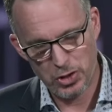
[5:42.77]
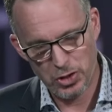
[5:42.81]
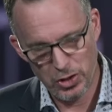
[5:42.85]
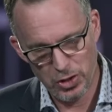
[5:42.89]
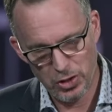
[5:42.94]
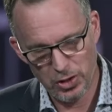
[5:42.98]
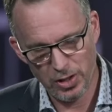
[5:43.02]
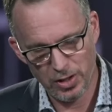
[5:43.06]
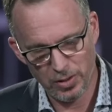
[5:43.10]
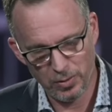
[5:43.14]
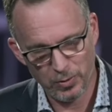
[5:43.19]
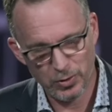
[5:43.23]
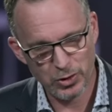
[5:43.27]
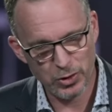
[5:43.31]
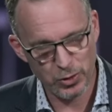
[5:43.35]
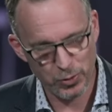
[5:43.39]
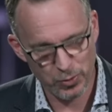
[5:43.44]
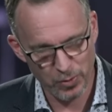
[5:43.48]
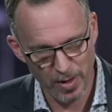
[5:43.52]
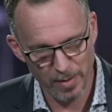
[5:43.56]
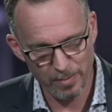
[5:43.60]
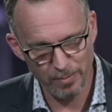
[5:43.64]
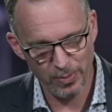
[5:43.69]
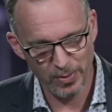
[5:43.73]
you know,
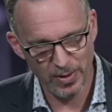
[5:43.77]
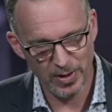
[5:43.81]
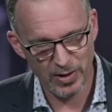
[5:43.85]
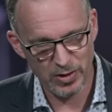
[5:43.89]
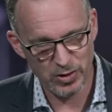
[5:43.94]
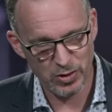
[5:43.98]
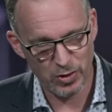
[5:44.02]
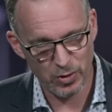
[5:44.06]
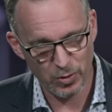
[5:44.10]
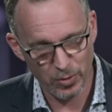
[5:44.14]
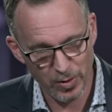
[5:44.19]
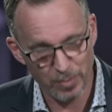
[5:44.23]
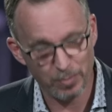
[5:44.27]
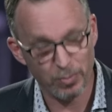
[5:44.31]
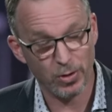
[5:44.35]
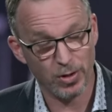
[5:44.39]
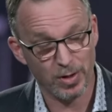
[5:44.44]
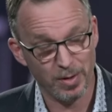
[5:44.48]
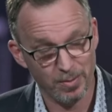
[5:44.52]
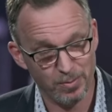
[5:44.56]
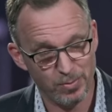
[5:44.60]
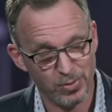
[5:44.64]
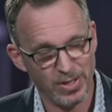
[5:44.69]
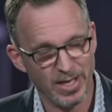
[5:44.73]
Trump is going to put
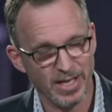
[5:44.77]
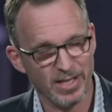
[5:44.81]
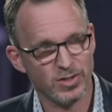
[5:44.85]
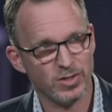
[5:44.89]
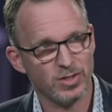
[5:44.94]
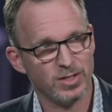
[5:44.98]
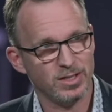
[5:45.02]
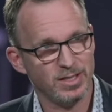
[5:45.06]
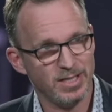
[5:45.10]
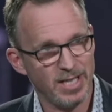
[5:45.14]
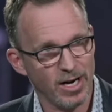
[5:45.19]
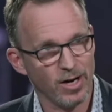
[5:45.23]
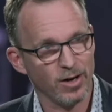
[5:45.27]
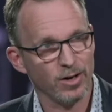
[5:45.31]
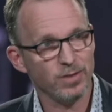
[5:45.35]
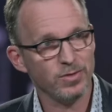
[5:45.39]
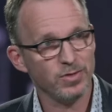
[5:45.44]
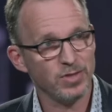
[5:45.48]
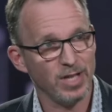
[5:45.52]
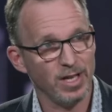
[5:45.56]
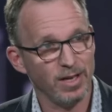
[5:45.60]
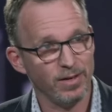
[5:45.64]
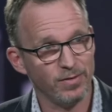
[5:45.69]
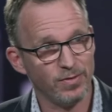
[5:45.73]
in place
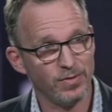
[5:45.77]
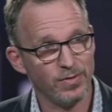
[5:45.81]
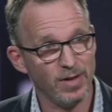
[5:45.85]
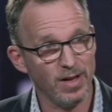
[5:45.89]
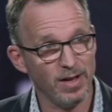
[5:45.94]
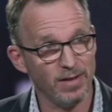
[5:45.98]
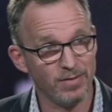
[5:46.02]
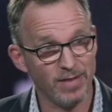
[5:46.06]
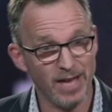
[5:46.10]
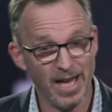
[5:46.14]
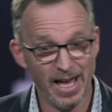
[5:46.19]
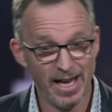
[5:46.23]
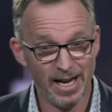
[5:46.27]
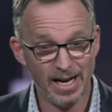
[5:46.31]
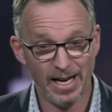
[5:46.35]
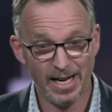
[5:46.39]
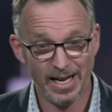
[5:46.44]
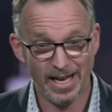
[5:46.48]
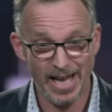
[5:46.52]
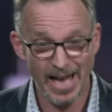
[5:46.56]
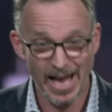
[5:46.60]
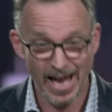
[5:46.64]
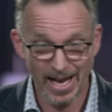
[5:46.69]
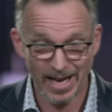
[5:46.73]
tariffs, and if, if Canada
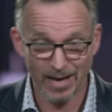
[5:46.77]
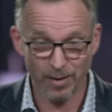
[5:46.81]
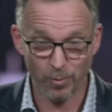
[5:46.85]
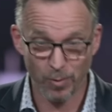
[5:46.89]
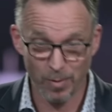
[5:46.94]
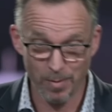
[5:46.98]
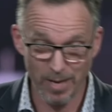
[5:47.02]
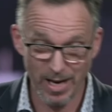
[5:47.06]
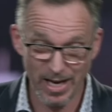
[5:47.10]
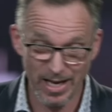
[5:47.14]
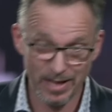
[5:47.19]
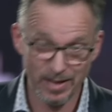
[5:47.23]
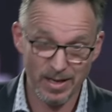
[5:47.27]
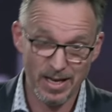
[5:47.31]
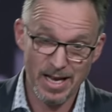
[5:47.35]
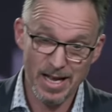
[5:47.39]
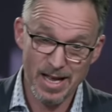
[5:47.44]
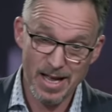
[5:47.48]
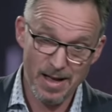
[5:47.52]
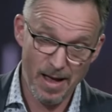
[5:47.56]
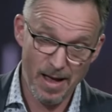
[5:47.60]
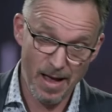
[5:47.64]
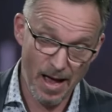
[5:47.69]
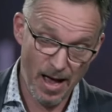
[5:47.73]
can't remain
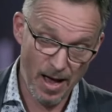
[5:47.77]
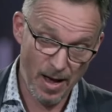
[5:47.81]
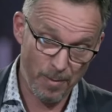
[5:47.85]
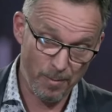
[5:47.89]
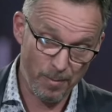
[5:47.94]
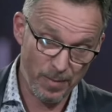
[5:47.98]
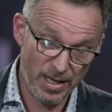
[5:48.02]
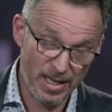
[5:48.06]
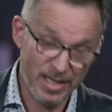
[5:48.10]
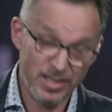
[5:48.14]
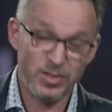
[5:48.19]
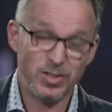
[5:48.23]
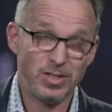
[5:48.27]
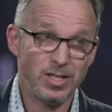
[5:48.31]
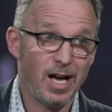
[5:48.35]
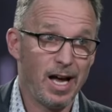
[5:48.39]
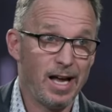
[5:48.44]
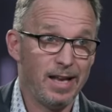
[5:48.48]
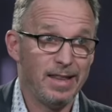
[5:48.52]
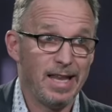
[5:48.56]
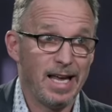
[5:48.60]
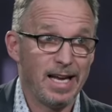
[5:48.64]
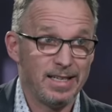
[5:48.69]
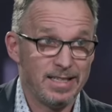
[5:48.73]
um,
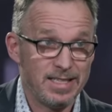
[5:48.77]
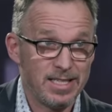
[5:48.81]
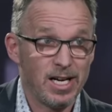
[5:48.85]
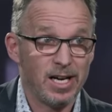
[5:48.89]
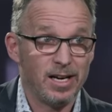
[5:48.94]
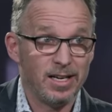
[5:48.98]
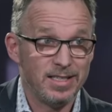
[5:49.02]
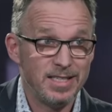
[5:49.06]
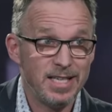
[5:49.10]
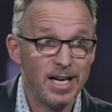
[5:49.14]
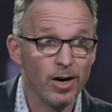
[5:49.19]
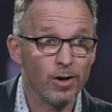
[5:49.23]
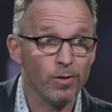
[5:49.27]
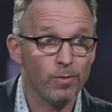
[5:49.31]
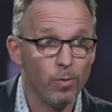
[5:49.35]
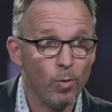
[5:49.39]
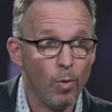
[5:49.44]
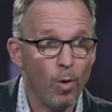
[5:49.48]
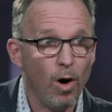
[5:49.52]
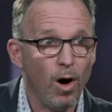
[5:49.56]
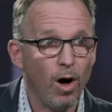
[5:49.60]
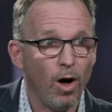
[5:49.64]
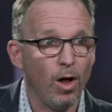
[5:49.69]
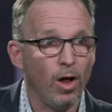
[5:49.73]
inside that kind of tariff
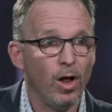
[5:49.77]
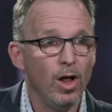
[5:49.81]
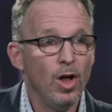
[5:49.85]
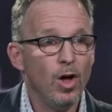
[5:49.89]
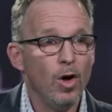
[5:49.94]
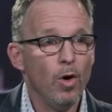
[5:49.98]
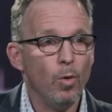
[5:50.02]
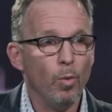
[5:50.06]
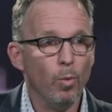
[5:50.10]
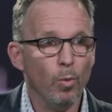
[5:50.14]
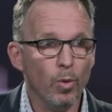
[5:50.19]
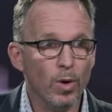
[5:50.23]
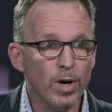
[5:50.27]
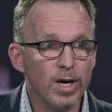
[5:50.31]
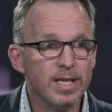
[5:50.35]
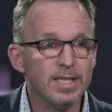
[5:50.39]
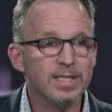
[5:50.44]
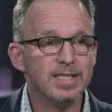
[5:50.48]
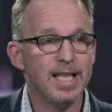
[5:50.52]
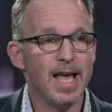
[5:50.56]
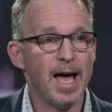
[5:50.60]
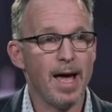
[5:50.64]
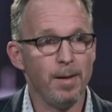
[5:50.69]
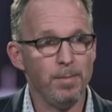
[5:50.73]
wall, what
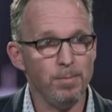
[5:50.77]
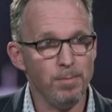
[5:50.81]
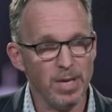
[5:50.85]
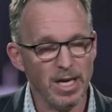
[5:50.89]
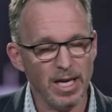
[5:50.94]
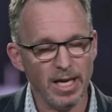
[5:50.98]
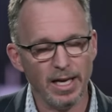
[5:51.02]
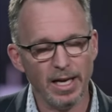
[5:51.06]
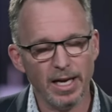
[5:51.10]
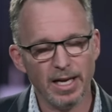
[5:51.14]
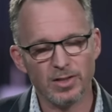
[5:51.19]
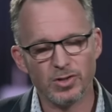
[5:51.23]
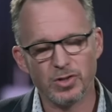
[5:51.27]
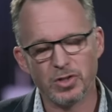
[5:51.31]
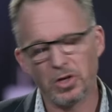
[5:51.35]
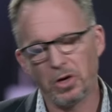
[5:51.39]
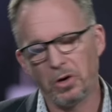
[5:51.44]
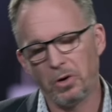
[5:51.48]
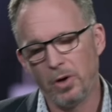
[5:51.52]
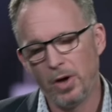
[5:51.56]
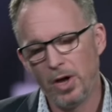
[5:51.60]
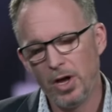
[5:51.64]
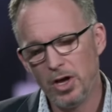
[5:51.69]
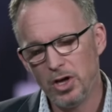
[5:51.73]
does that mean? And
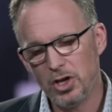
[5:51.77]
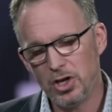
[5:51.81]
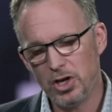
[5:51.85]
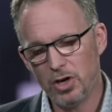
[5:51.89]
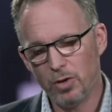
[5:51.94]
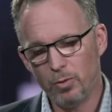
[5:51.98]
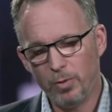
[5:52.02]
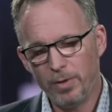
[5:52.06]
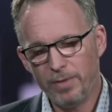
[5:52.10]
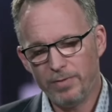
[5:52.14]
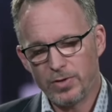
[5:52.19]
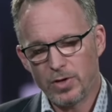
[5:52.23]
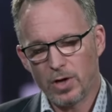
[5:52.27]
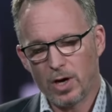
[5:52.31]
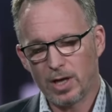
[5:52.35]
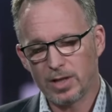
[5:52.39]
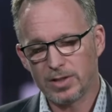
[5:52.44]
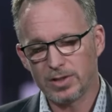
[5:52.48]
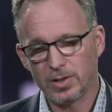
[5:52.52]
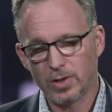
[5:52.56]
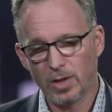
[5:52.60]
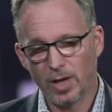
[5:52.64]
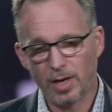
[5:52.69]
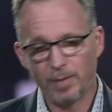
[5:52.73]
so, you know, we've
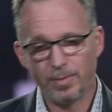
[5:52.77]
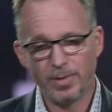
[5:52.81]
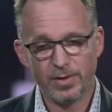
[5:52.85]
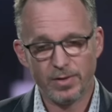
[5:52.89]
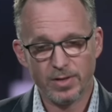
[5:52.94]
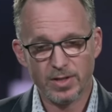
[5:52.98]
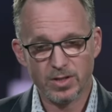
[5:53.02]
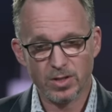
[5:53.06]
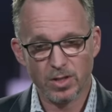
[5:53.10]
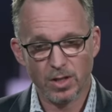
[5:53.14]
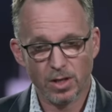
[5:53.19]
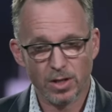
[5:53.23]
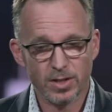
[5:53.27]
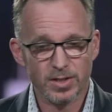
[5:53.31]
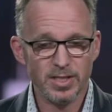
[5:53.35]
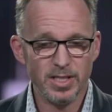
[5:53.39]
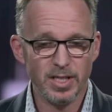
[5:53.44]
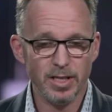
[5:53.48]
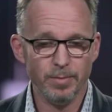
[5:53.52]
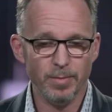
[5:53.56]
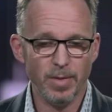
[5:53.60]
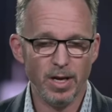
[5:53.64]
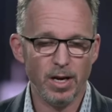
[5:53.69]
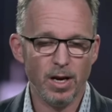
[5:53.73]
talked a lot about this on our
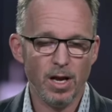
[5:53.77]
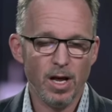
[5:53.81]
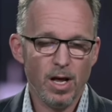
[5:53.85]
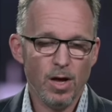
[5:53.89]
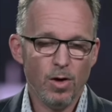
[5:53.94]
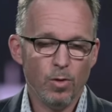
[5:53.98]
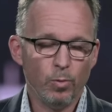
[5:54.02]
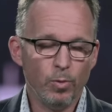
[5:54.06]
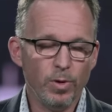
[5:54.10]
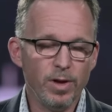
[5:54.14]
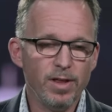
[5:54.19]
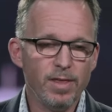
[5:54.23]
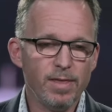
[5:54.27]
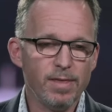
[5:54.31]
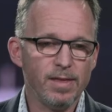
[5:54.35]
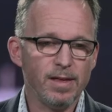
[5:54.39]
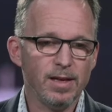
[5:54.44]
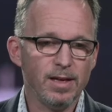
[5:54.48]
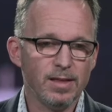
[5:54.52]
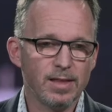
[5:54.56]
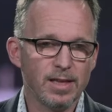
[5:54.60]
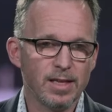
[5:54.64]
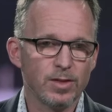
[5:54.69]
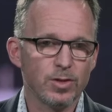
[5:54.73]
team, and we
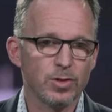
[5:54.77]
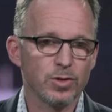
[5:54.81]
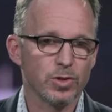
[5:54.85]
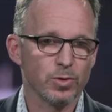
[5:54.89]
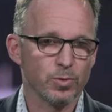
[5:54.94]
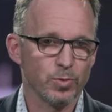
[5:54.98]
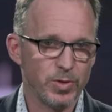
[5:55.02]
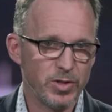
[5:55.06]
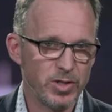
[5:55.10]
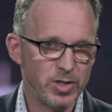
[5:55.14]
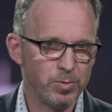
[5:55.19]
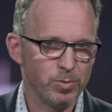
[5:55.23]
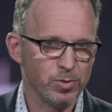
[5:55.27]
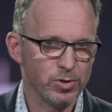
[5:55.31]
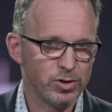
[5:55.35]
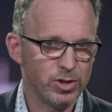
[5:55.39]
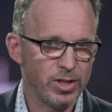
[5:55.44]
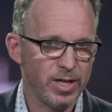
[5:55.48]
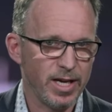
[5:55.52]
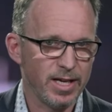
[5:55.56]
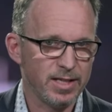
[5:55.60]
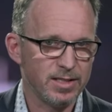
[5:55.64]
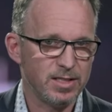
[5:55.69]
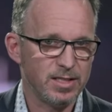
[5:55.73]
think that there's a reasonable
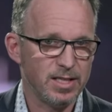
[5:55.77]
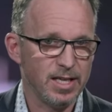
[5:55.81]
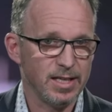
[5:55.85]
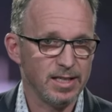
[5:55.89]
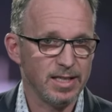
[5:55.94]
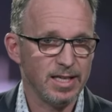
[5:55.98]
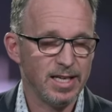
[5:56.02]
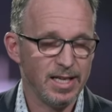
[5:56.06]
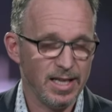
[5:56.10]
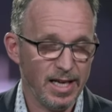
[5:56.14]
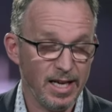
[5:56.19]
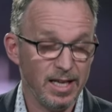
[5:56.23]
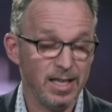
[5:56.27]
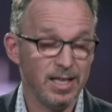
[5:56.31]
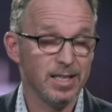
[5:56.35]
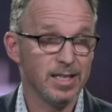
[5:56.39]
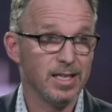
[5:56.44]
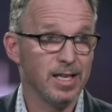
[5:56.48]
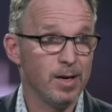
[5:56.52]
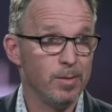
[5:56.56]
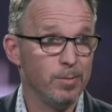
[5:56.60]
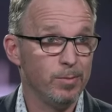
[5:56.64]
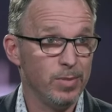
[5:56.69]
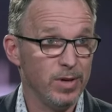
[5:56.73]
chance that Canadian
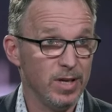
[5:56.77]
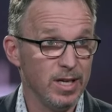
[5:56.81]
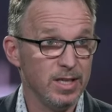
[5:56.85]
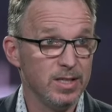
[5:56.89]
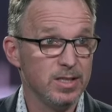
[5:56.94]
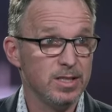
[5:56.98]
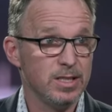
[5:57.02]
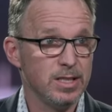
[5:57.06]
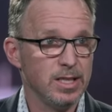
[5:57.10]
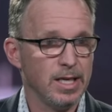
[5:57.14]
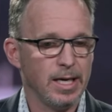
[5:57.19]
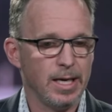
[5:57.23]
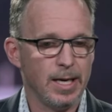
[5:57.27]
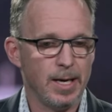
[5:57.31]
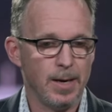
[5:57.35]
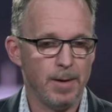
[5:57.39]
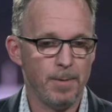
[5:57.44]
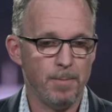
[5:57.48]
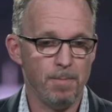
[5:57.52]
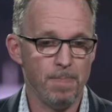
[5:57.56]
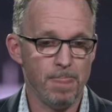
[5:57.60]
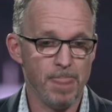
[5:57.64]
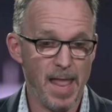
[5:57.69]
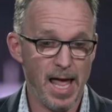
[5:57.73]
companies
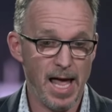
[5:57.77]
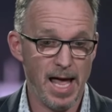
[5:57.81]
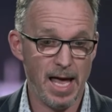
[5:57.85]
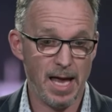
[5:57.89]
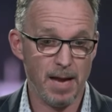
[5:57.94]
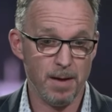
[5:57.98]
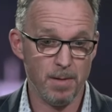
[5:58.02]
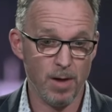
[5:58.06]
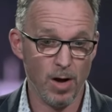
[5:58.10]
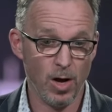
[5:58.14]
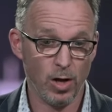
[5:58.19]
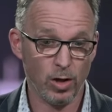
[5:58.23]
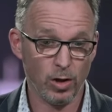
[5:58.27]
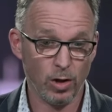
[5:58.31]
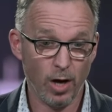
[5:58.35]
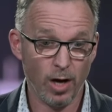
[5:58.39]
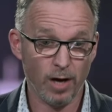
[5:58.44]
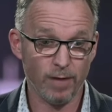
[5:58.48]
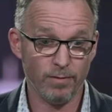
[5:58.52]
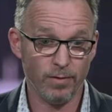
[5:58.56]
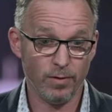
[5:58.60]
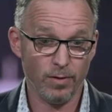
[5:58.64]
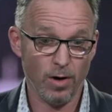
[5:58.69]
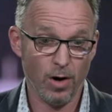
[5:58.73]
um, and a lot
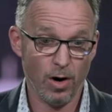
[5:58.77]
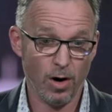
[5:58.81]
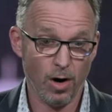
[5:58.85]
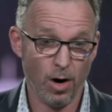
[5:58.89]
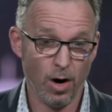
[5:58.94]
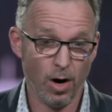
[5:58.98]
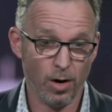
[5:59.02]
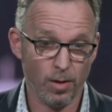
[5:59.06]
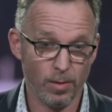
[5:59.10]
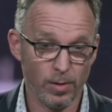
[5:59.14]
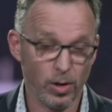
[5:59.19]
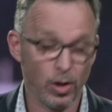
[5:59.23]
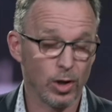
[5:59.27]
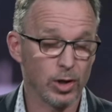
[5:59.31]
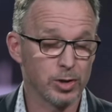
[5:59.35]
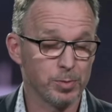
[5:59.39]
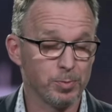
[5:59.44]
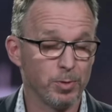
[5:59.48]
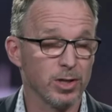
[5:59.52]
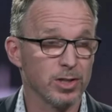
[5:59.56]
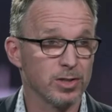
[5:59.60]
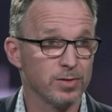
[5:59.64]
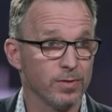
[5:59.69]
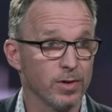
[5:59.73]
of our, our large
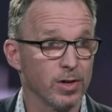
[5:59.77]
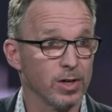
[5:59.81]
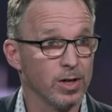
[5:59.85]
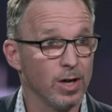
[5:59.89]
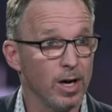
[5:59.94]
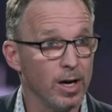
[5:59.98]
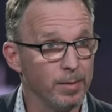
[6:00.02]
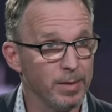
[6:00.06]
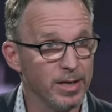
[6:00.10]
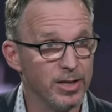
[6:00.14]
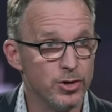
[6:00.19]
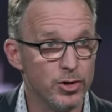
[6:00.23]
parts of our economy